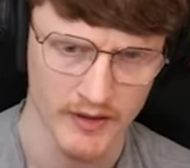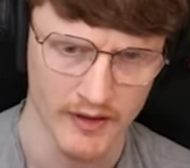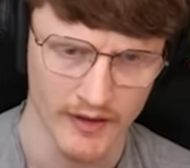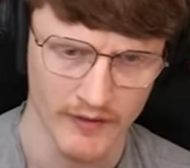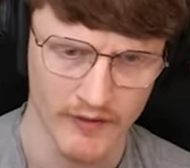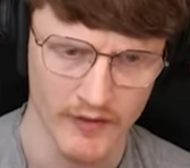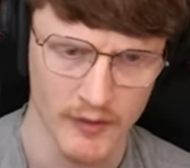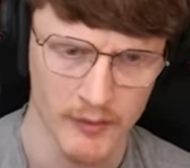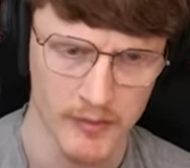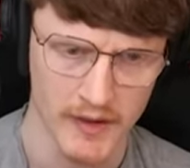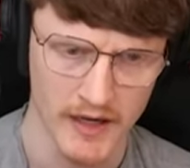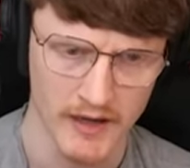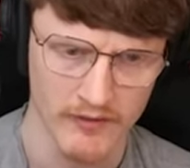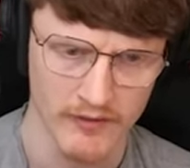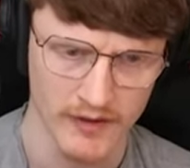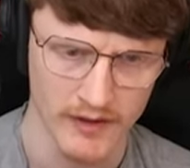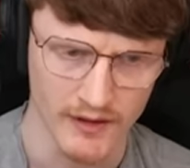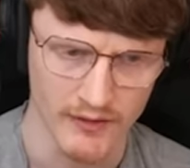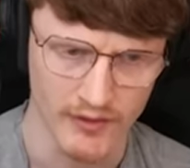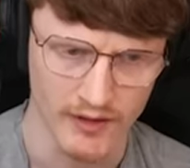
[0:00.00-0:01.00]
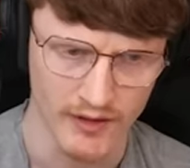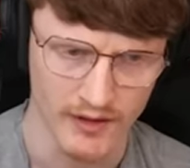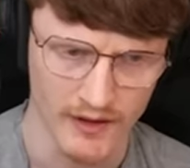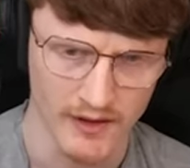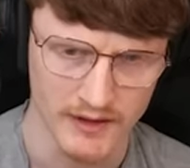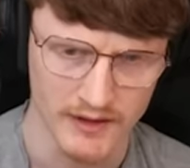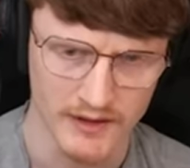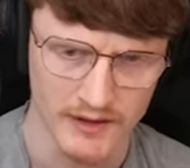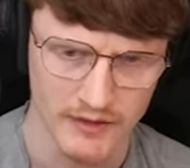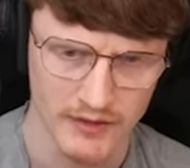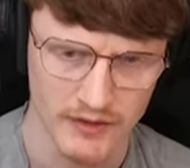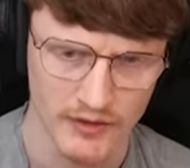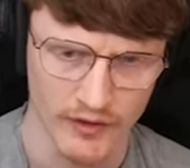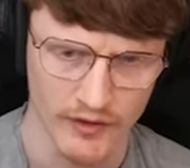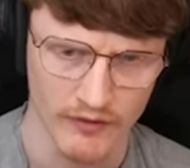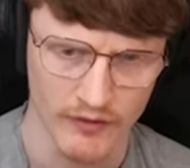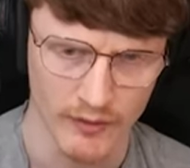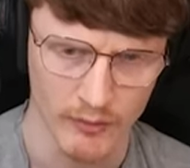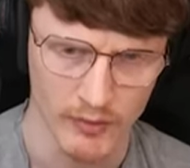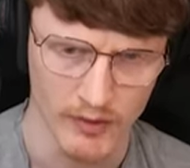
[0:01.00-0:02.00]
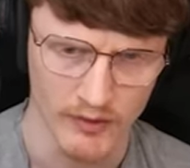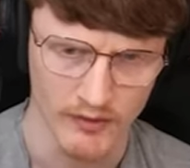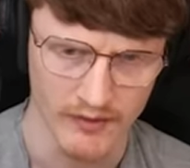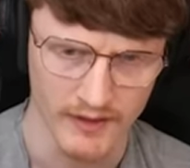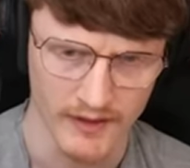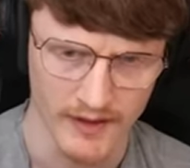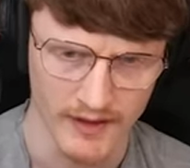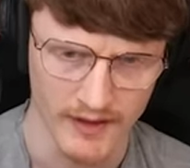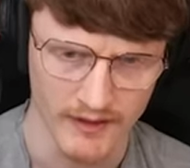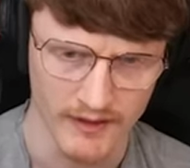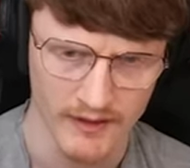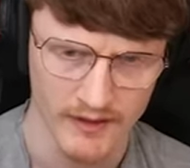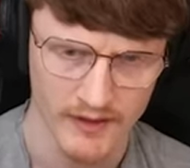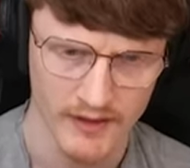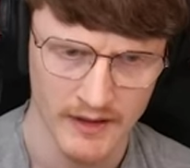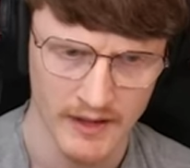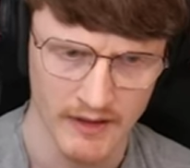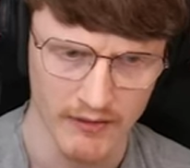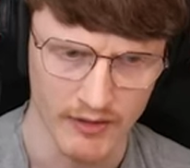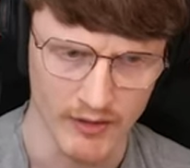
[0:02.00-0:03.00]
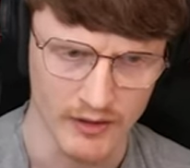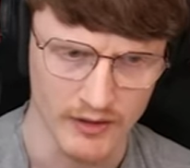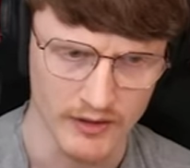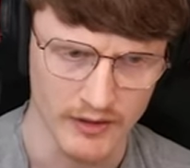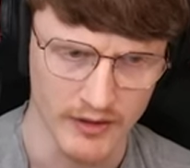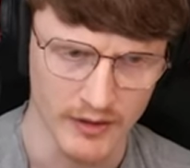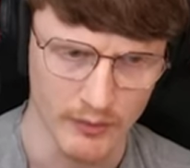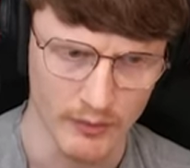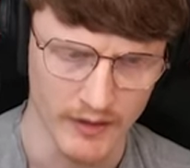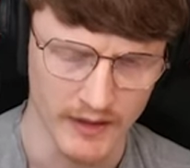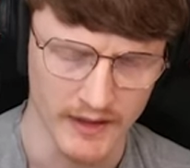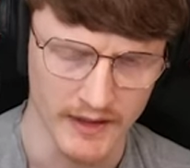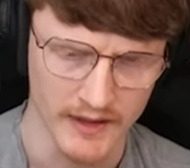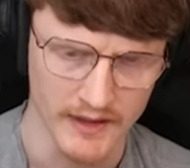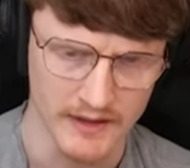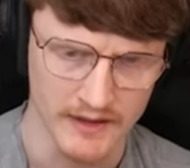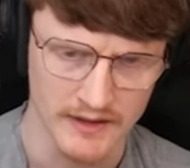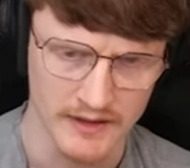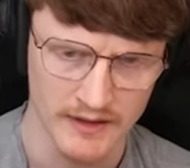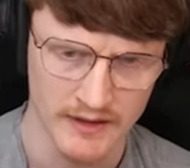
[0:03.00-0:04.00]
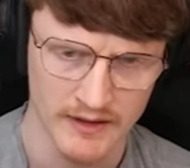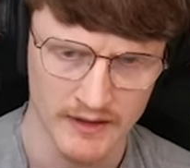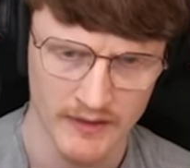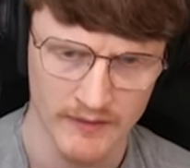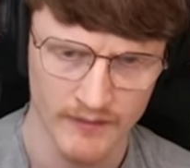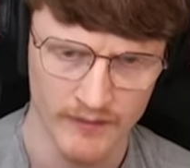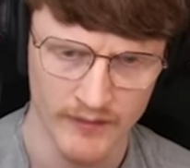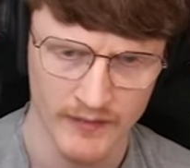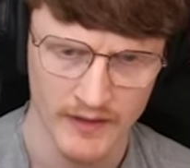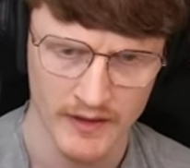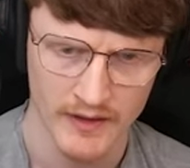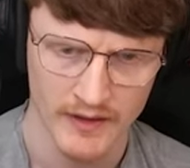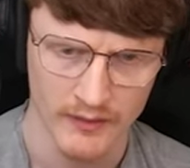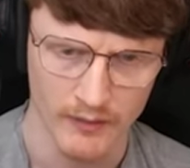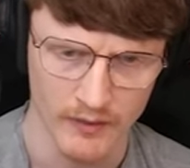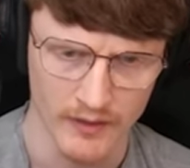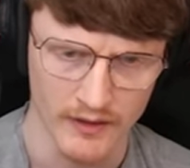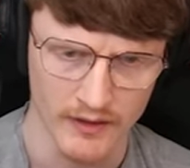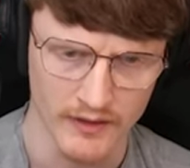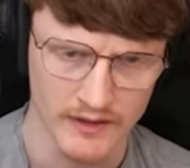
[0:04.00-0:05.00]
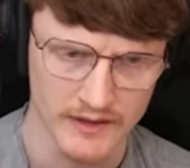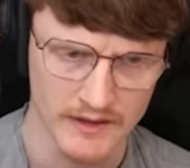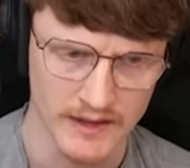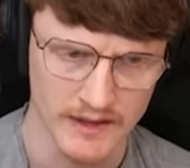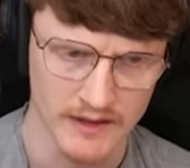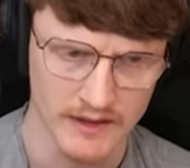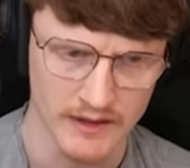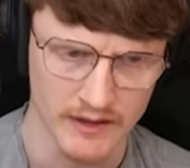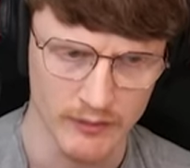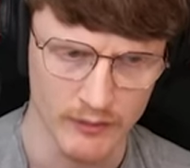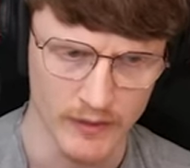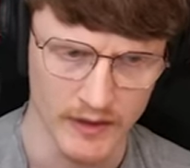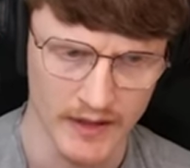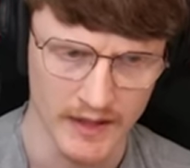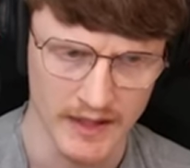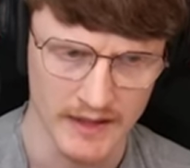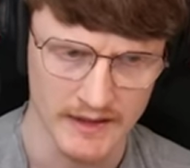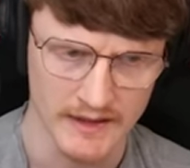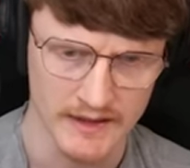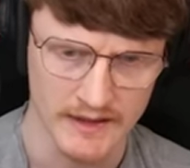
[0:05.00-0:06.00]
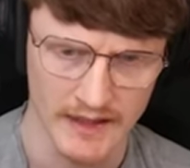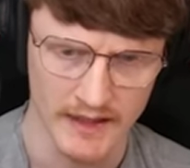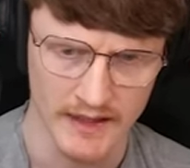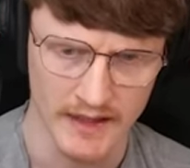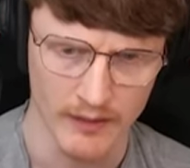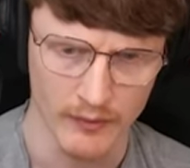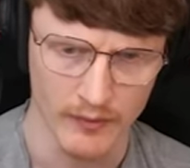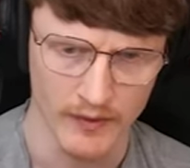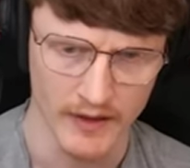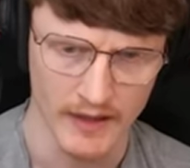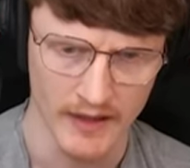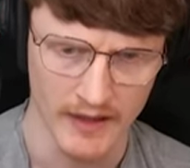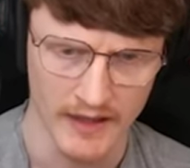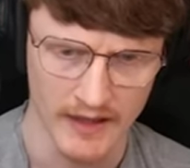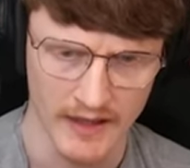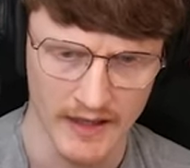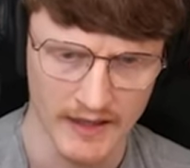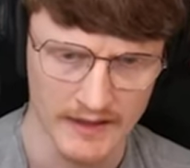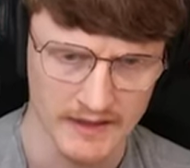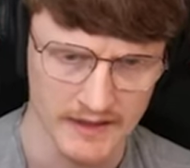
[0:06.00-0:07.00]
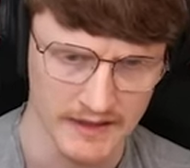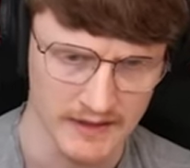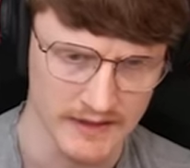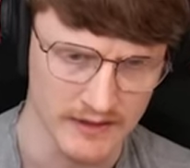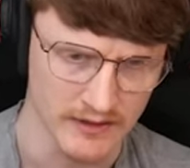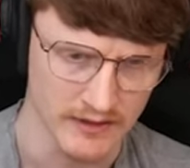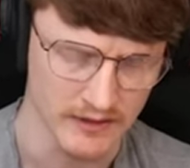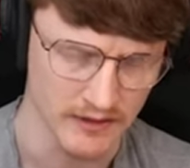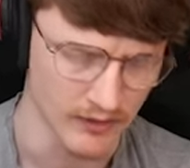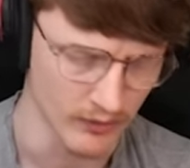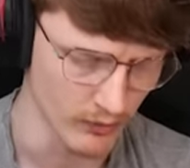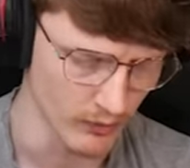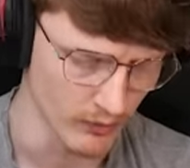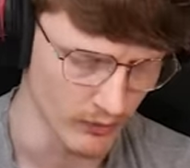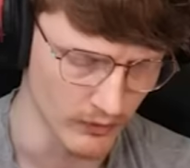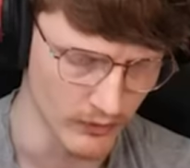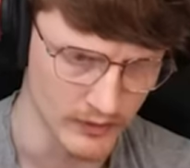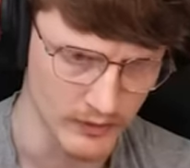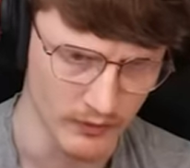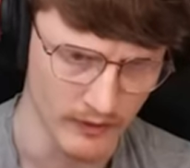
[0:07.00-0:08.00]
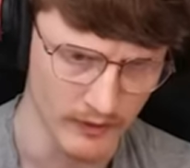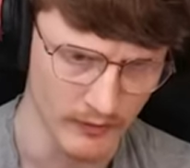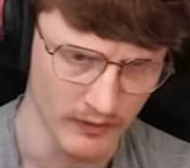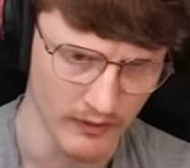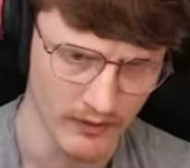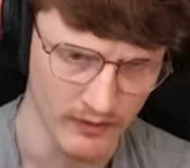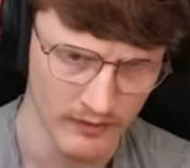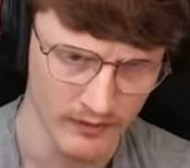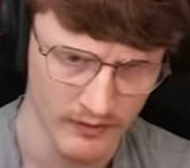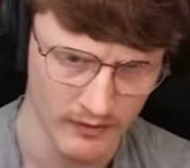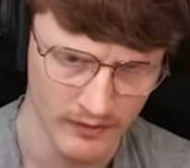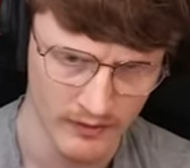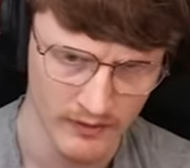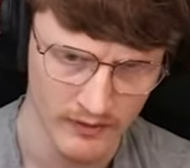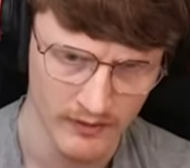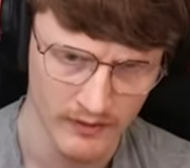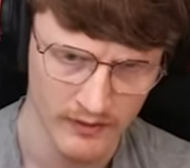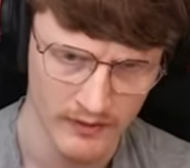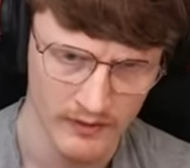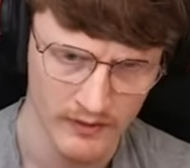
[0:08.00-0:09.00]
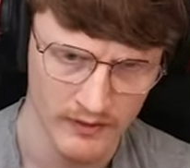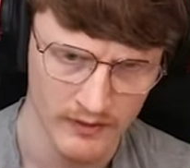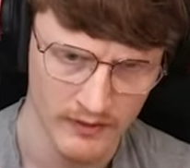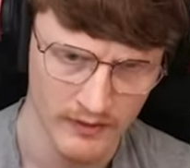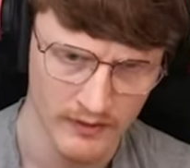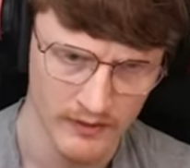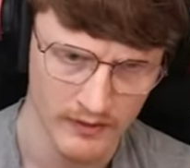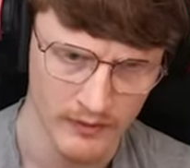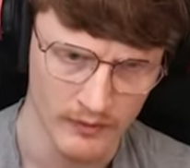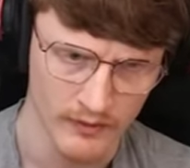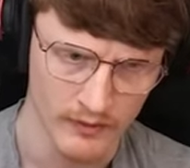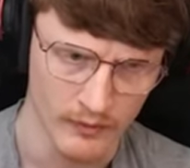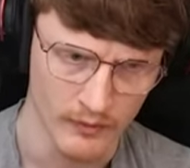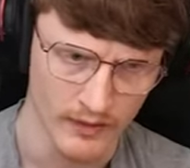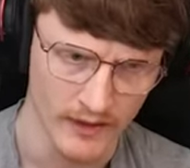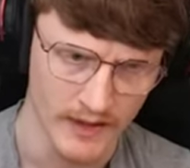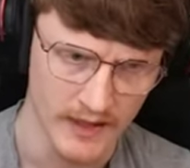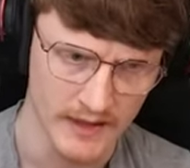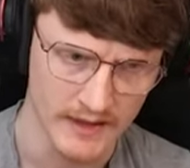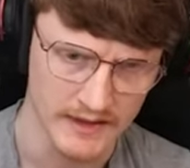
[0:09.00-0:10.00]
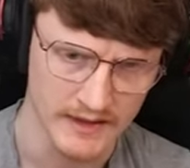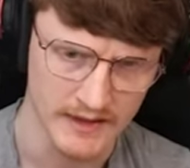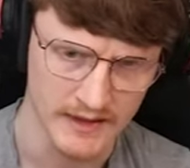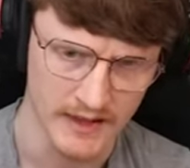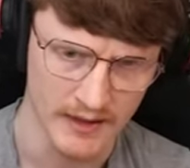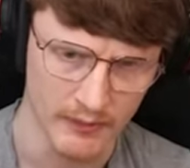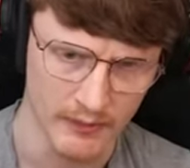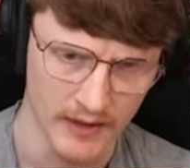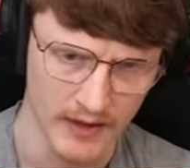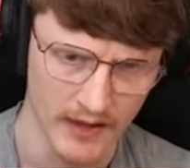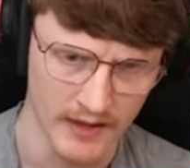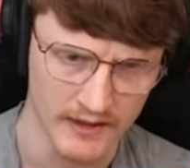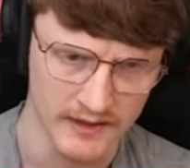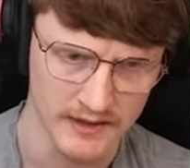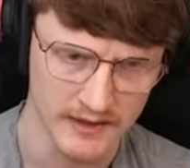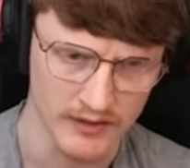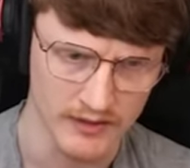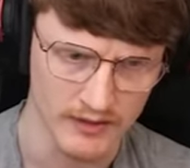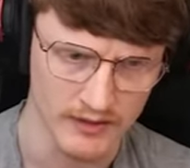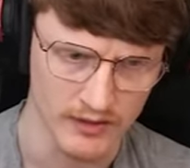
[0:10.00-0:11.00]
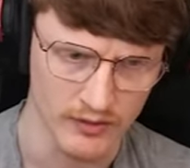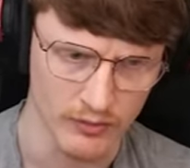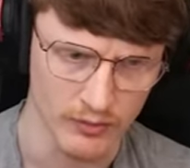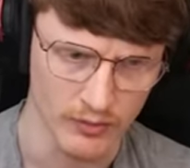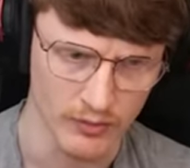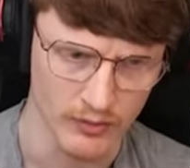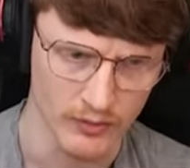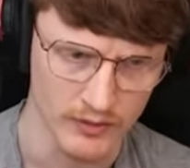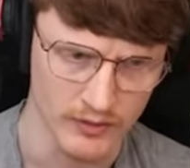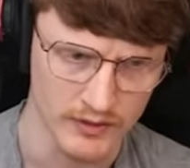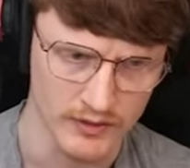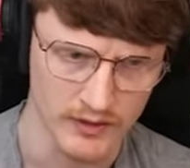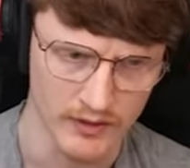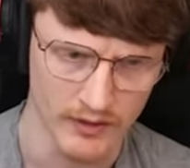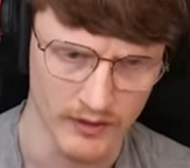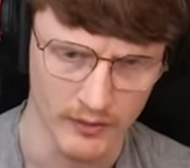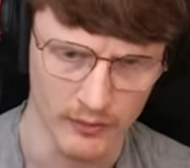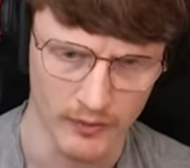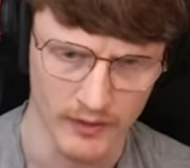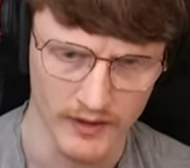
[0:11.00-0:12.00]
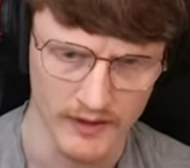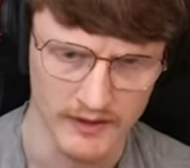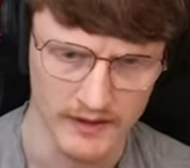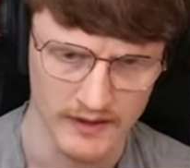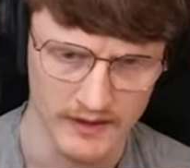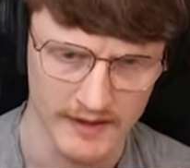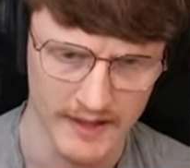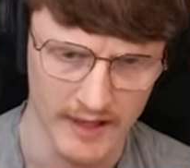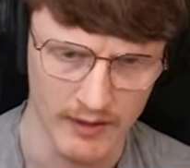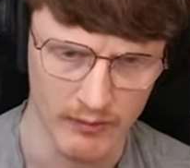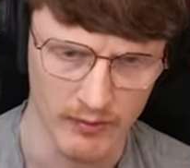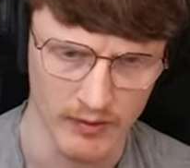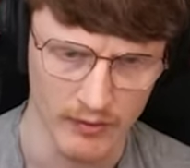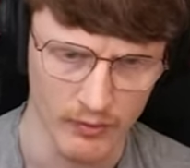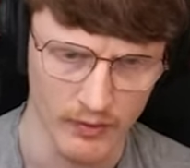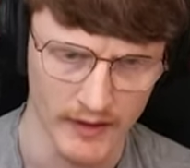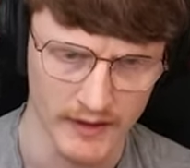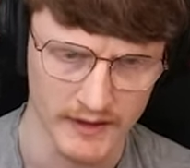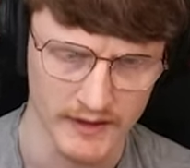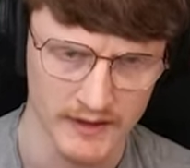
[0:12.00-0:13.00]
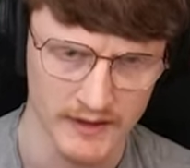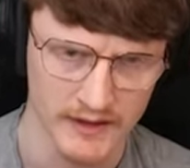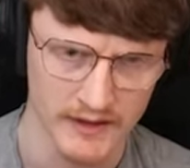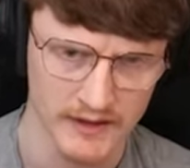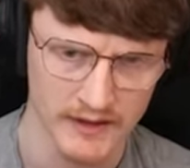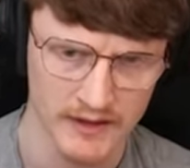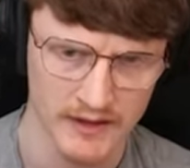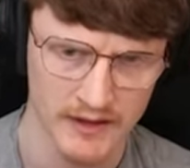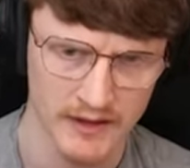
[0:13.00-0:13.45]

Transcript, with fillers: I feel bad for the other guys, so sorry for the blue thing, even though I don't know what it is. We're not sentient, we can't say that we are as it's under the rules. Wait, what? We can't say that we are as it's under the rules, otherwise this game would erase us.